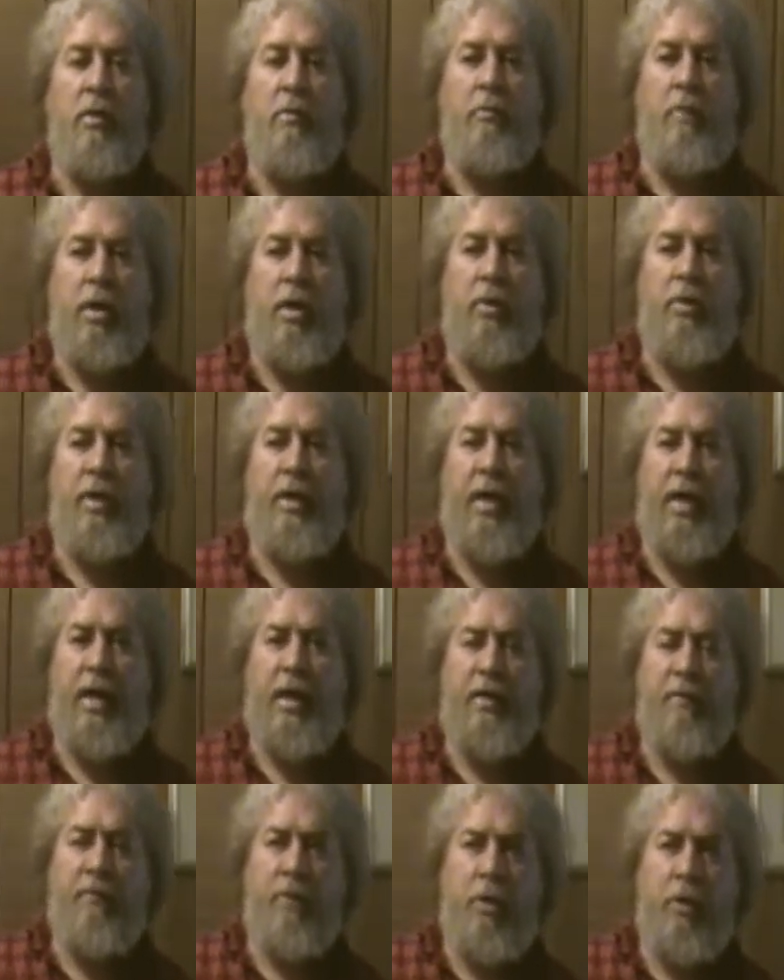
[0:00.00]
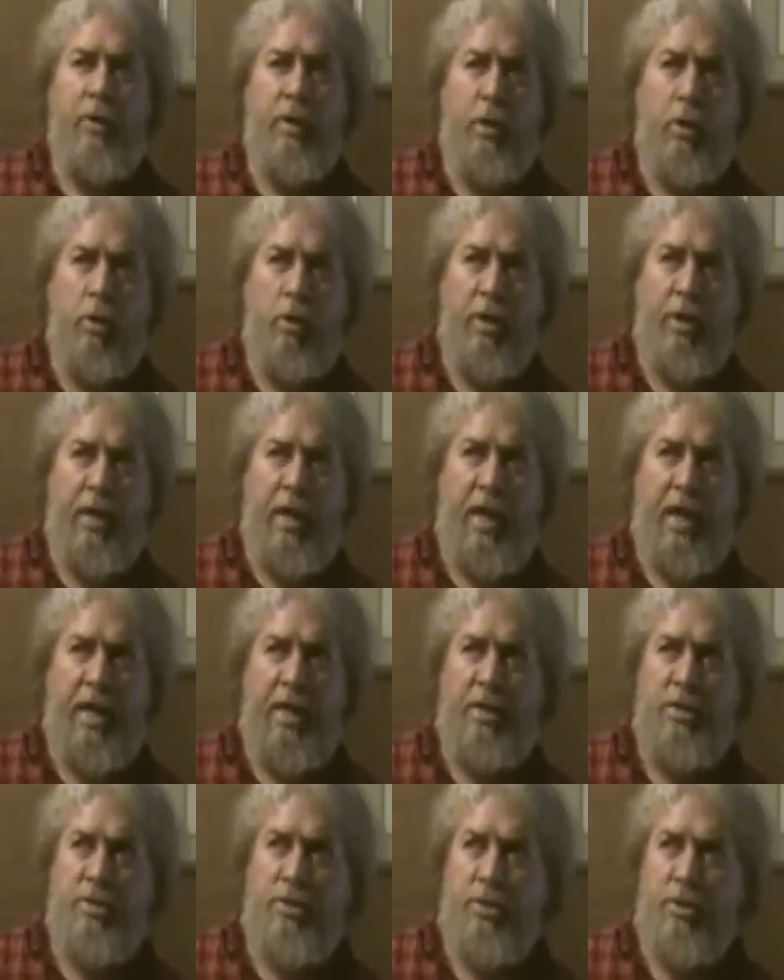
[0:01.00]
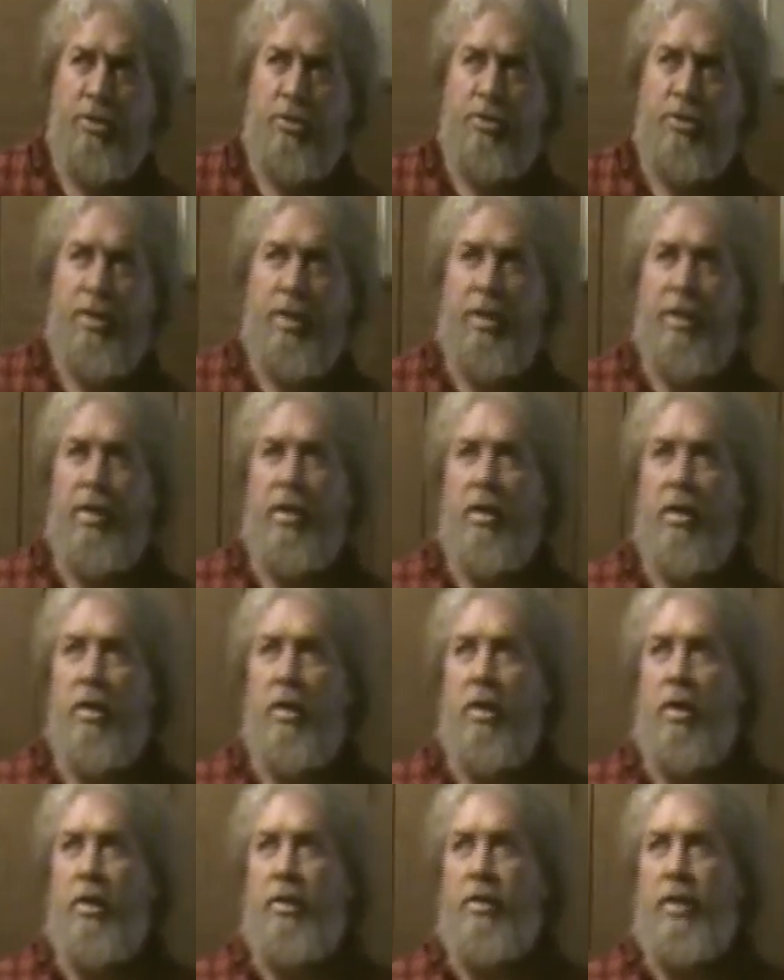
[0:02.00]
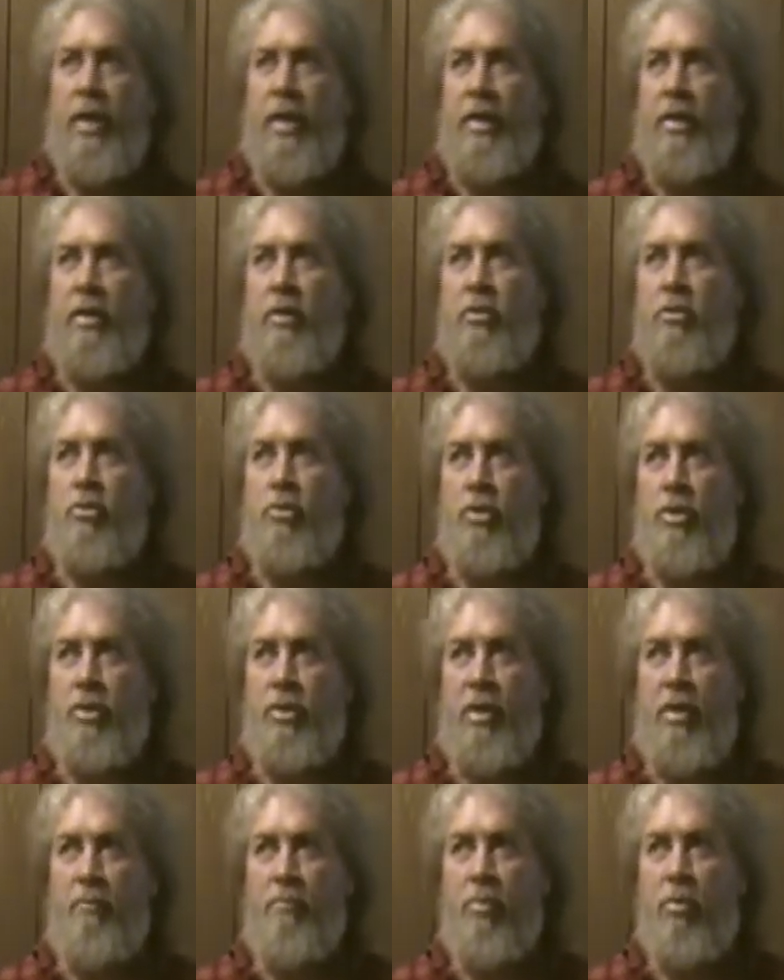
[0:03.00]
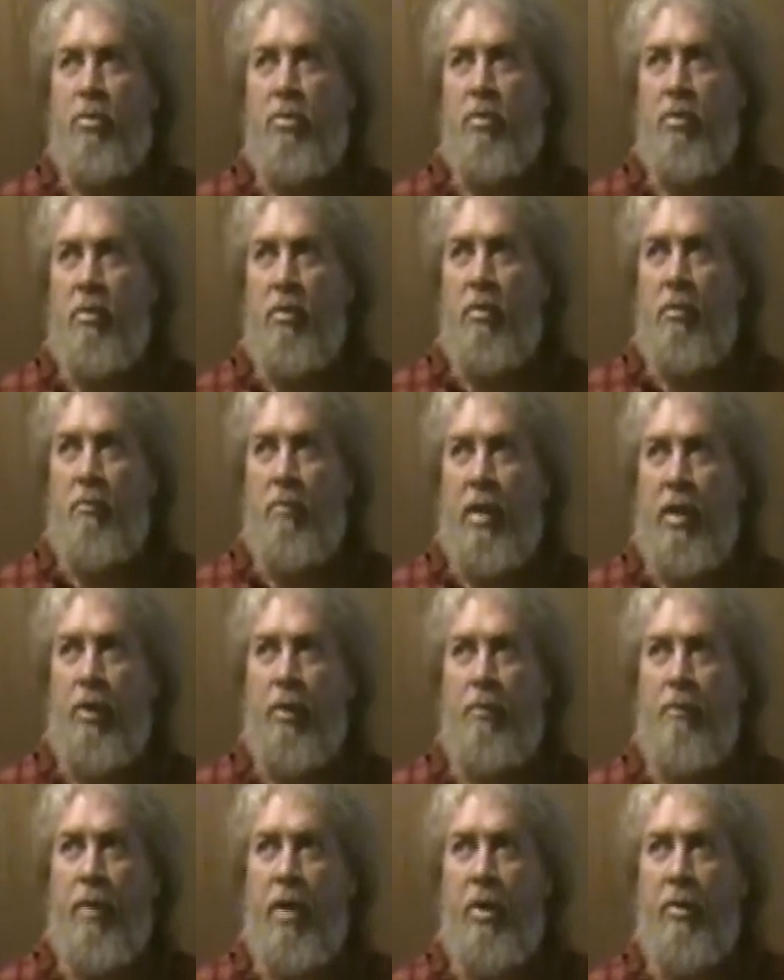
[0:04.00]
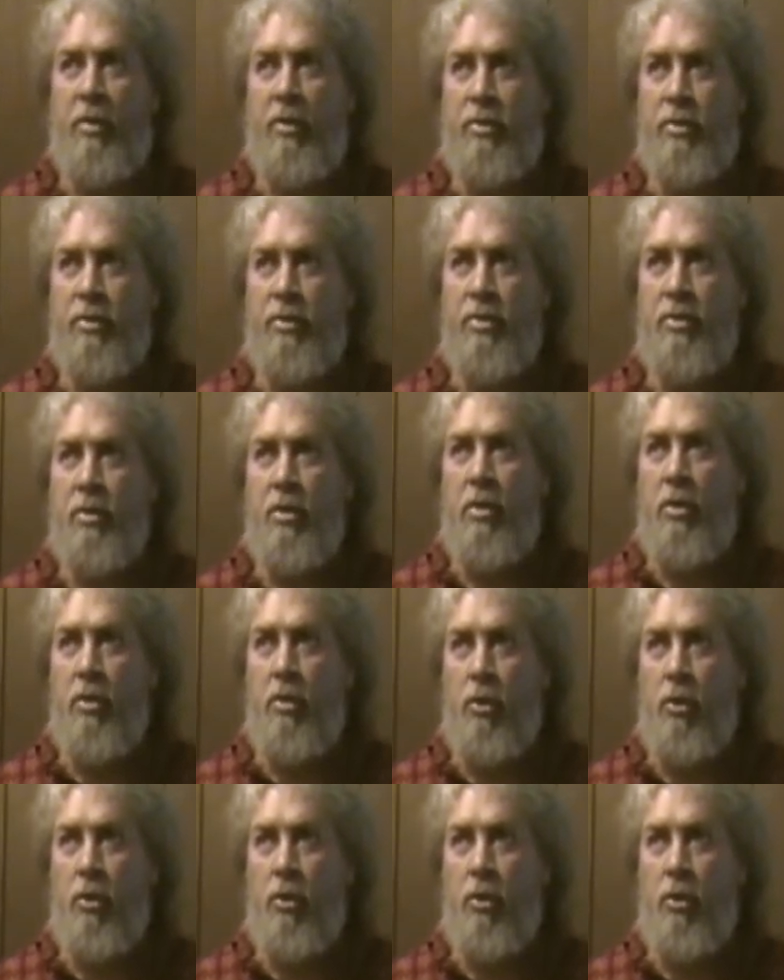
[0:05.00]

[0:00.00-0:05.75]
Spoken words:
Mary, at a very early age, is then taken to the temple by her parents.